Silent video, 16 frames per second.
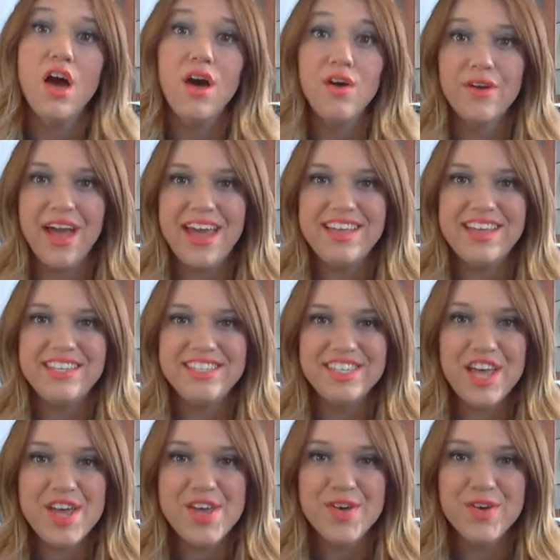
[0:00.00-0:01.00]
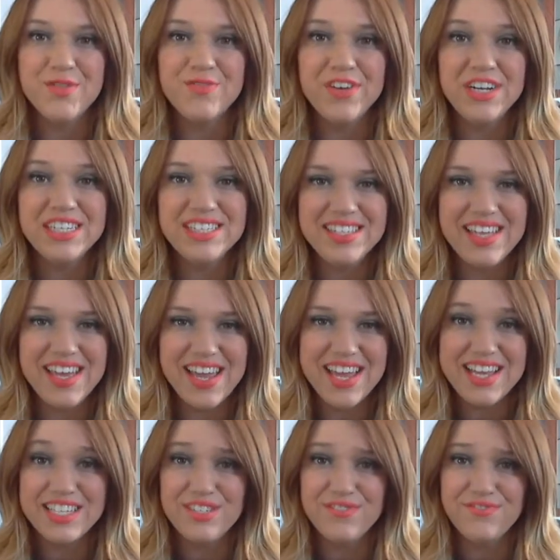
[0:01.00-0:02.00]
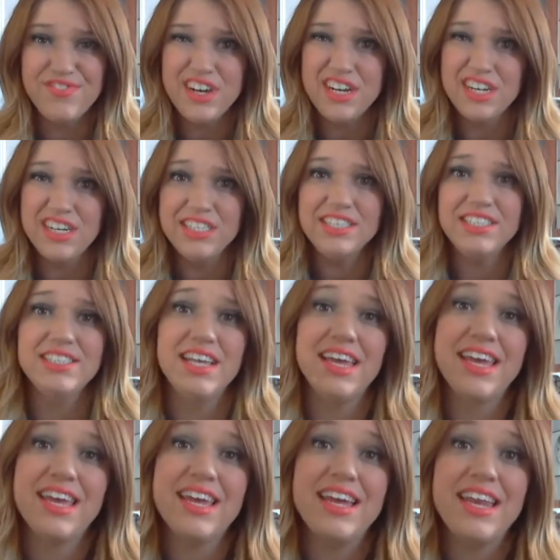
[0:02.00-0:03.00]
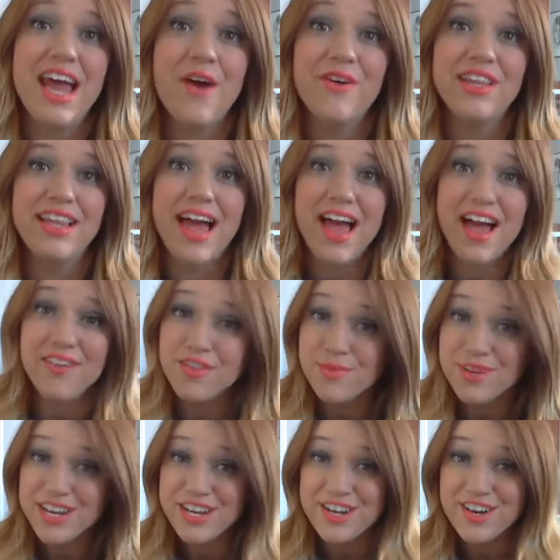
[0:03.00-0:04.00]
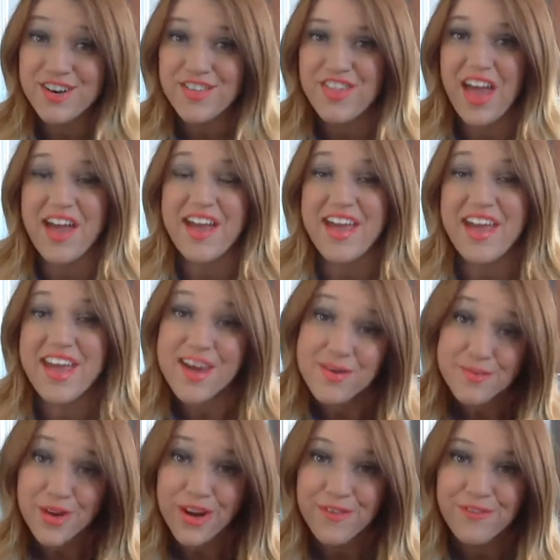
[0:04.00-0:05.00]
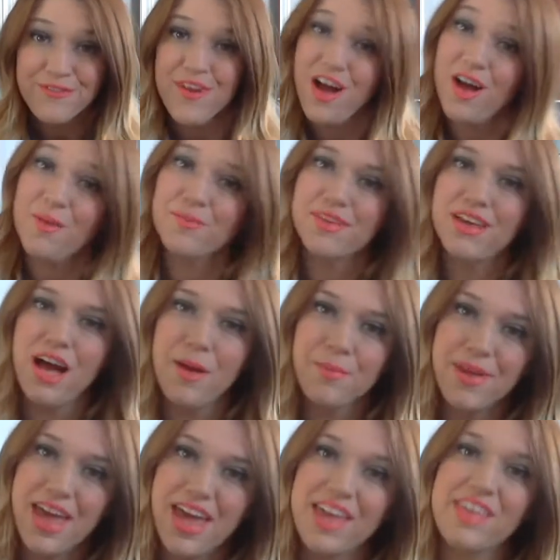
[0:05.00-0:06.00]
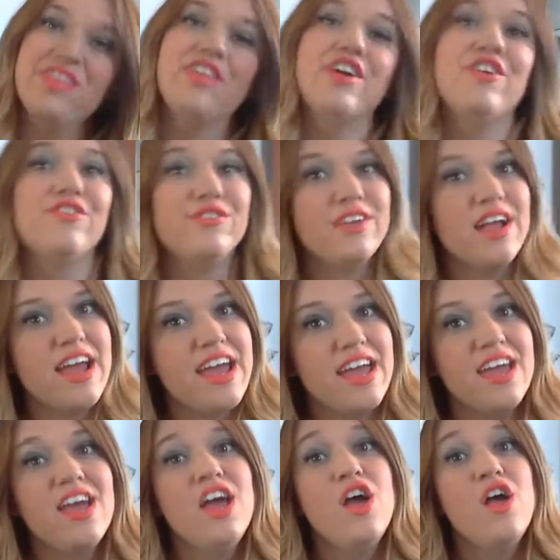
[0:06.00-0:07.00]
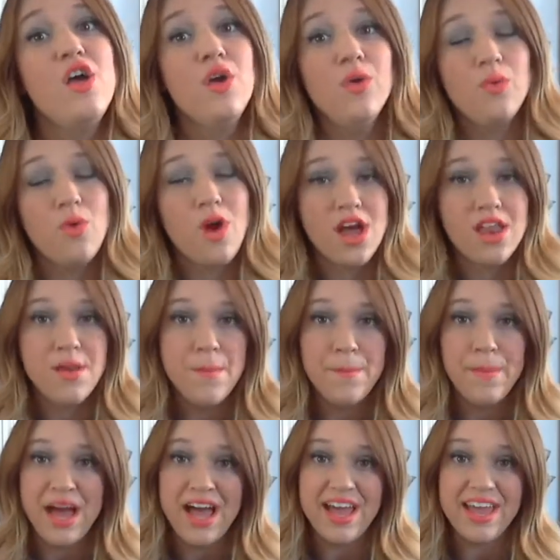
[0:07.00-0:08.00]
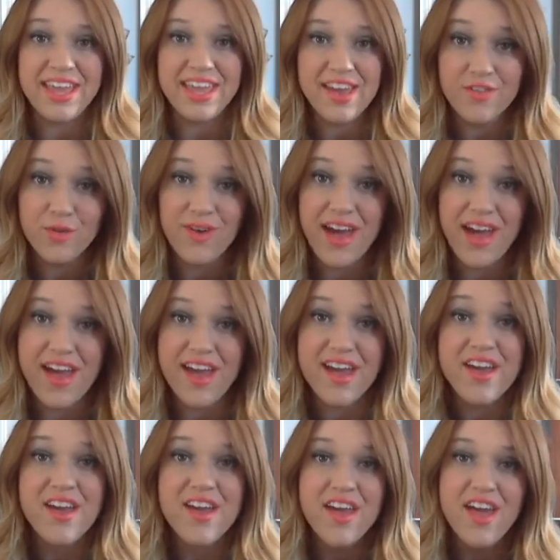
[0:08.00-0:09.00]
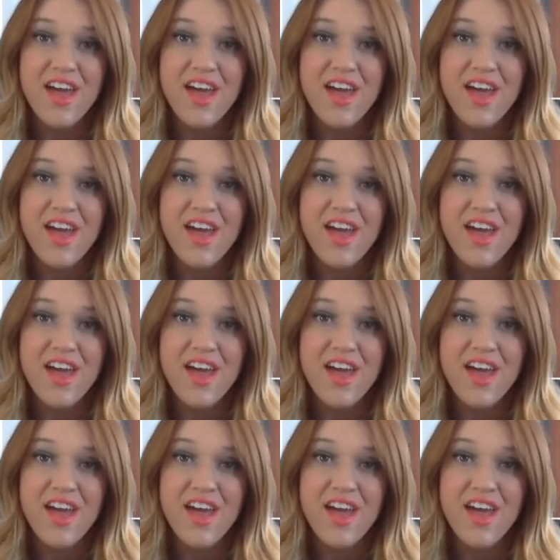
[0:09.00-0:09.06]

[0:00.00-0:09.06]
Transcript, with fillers: Okay, so first thing is first, and I want to let everybody know that Amber from Cupcake the Great won my giveaway